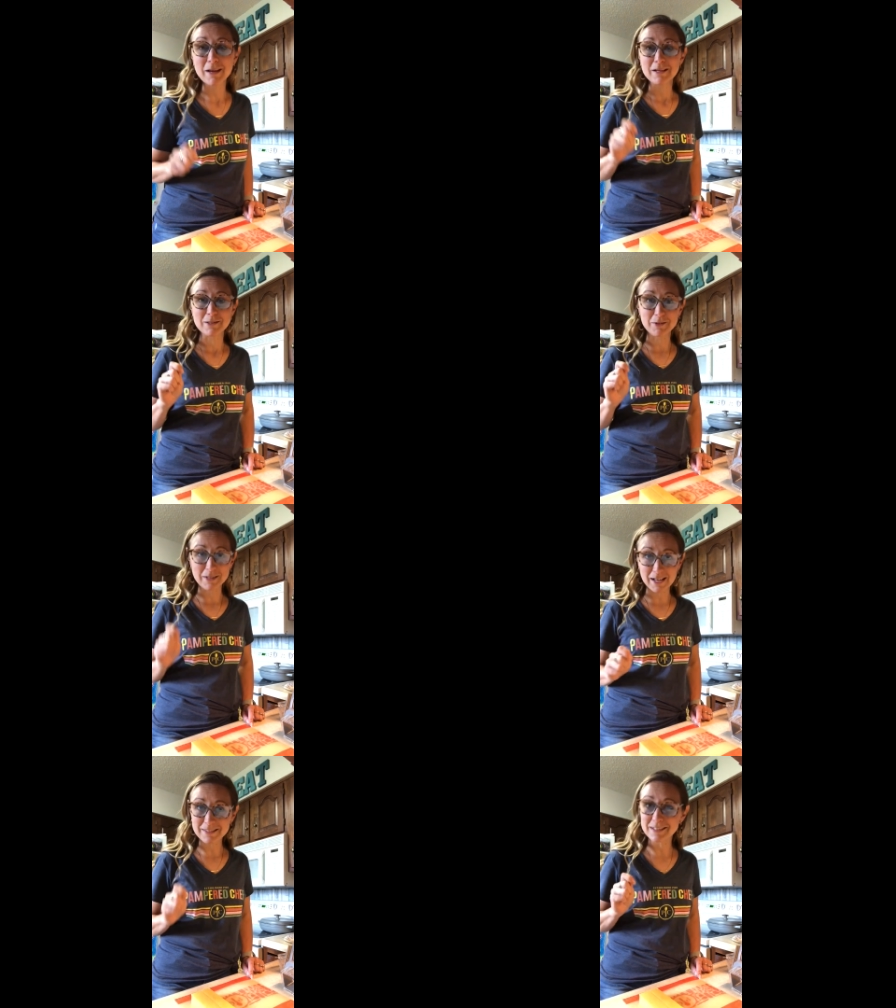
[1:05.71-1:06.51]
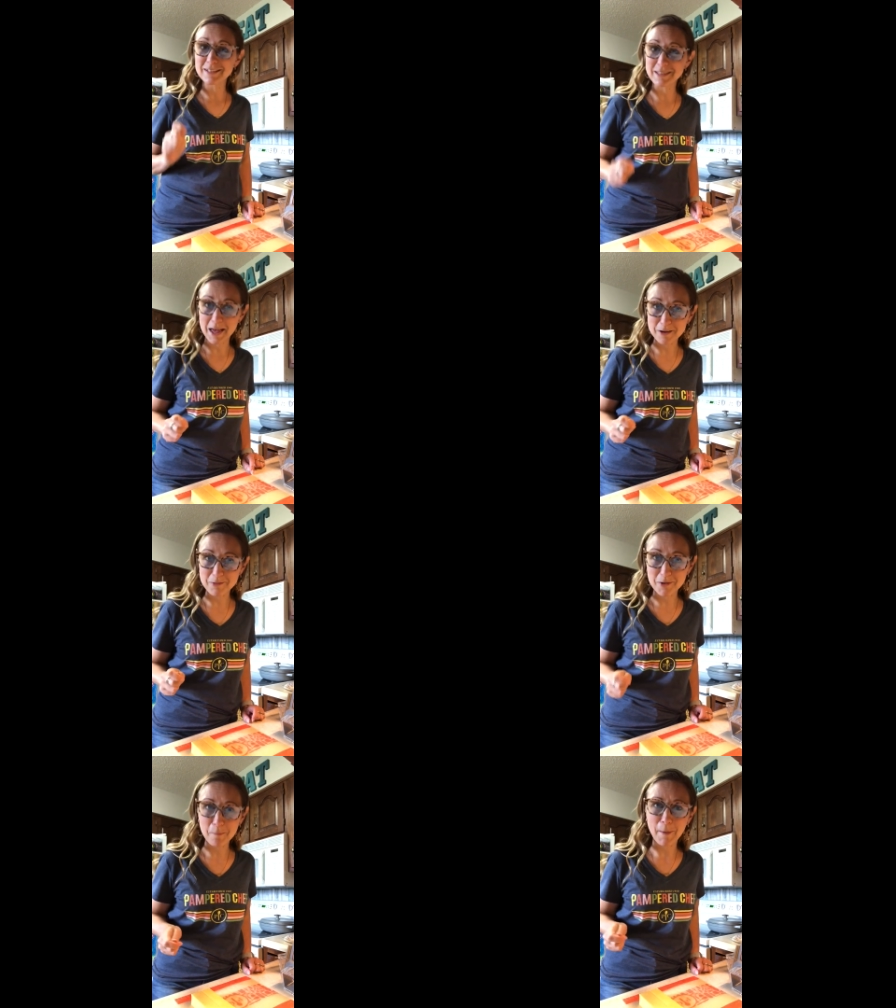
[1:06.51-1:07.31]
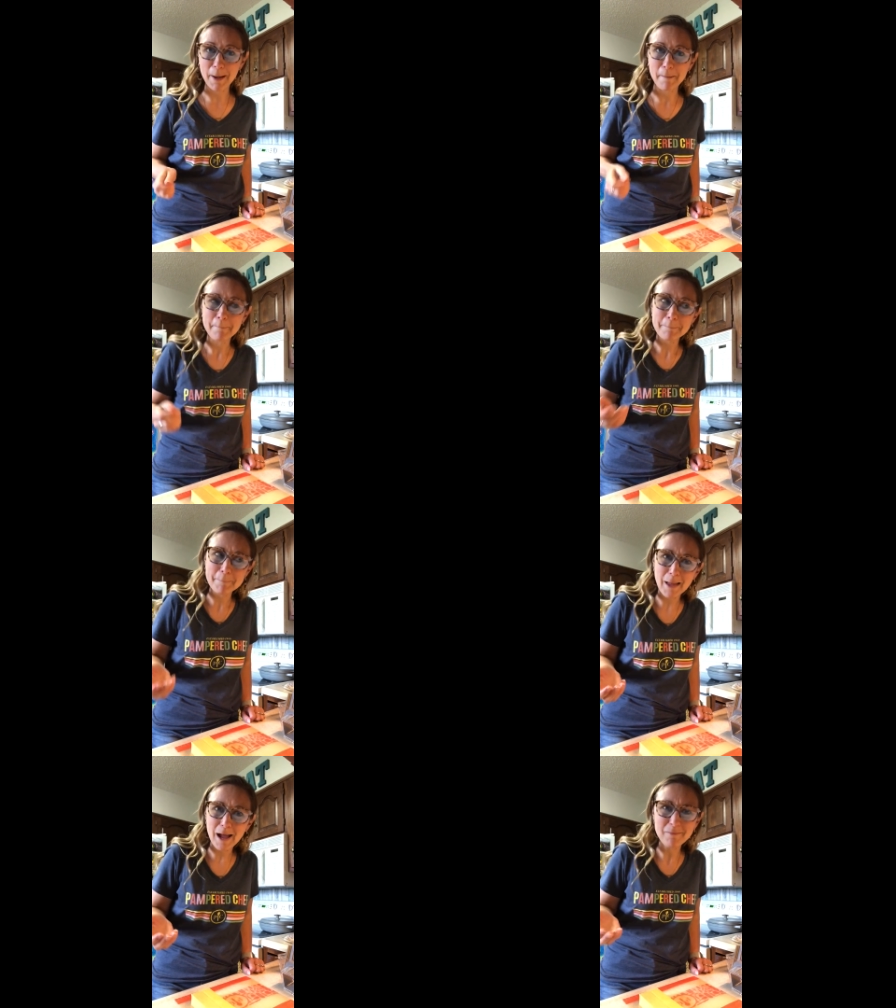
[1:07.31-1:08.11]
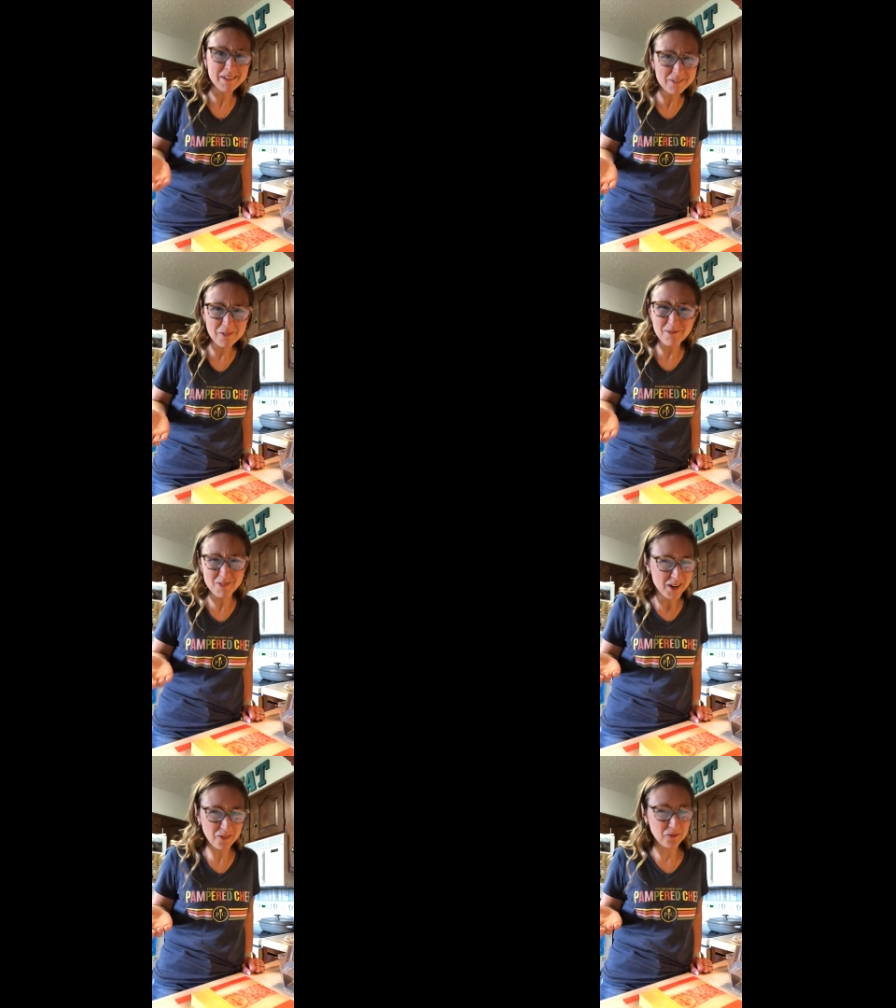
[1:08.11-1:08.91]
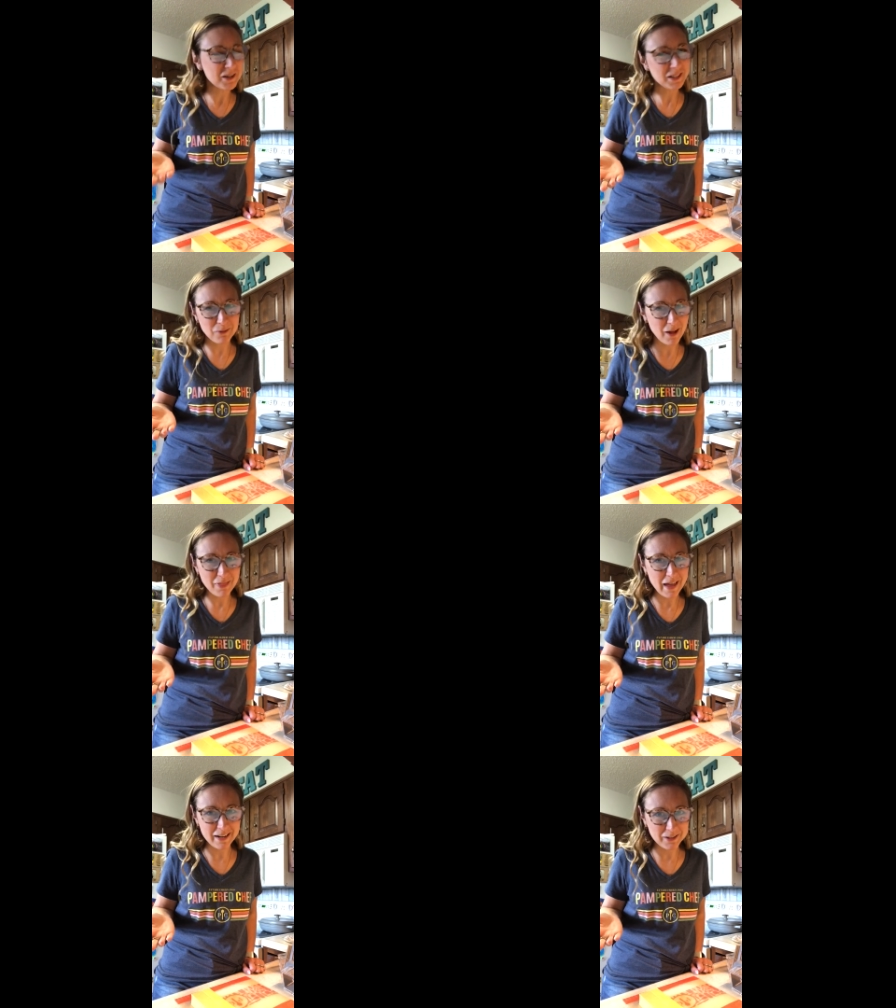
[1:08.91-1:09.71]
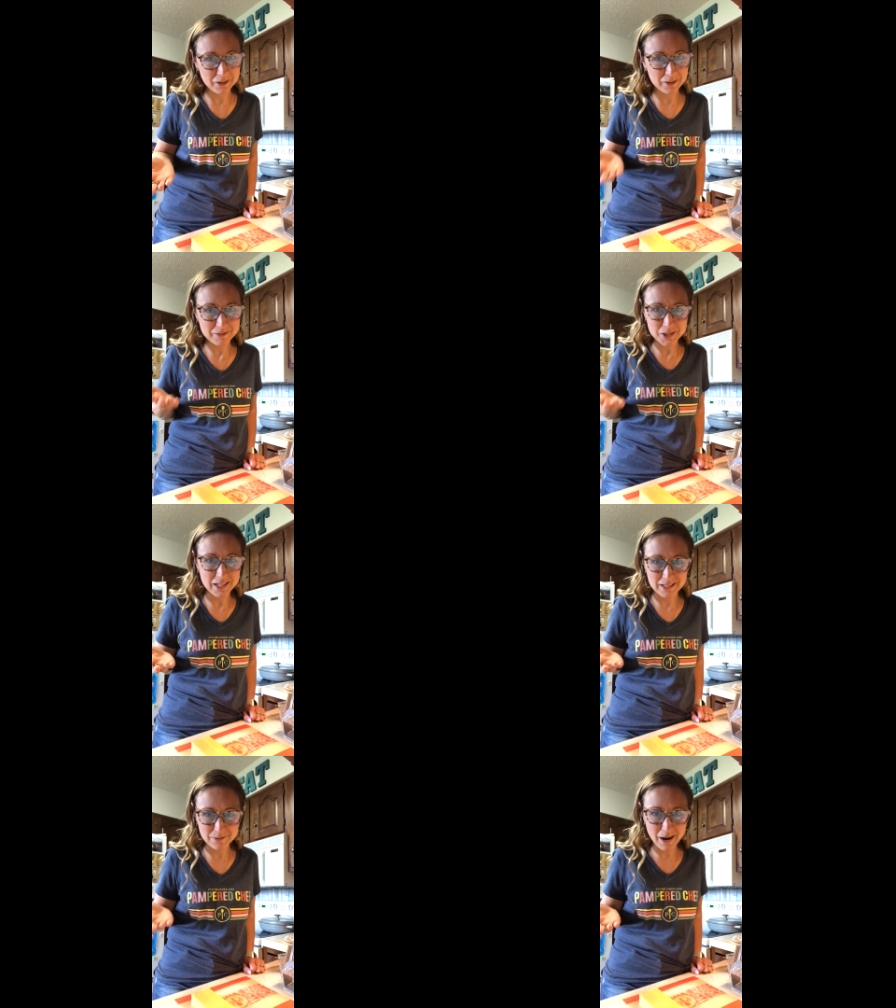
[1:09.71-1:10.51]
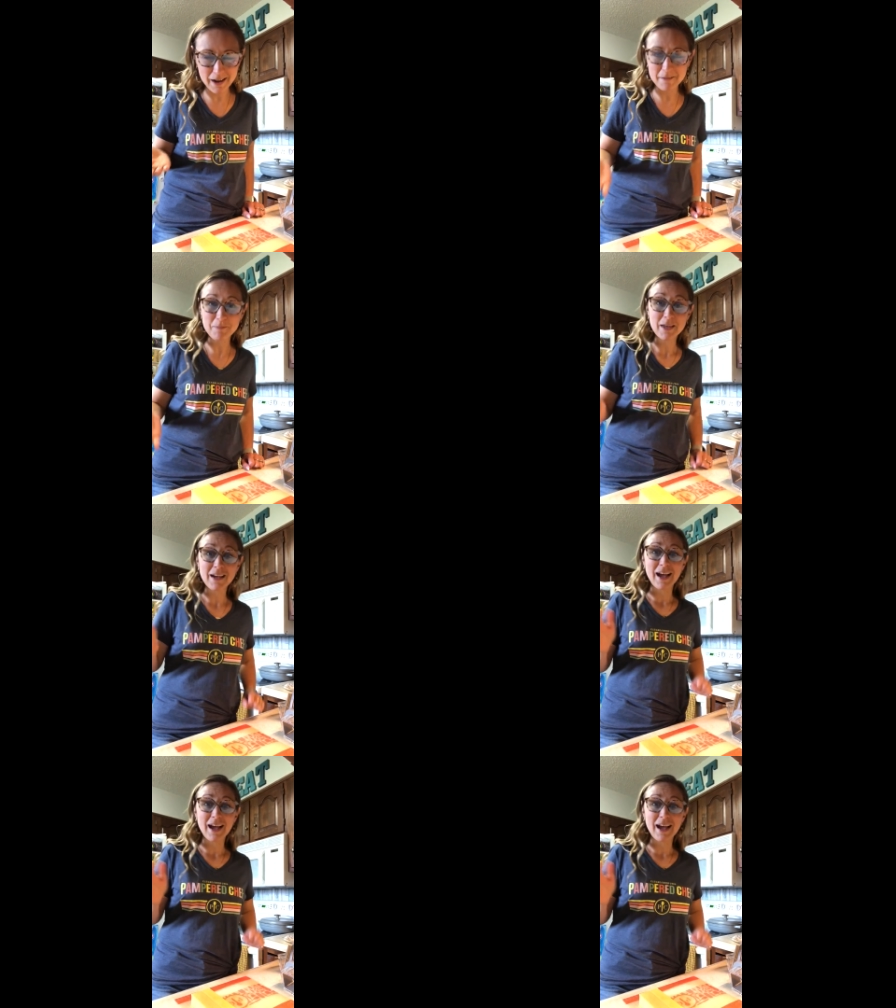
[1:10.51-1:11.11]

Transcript: So yes, it is edible, but I mean, you don't really want that in your cheese, right?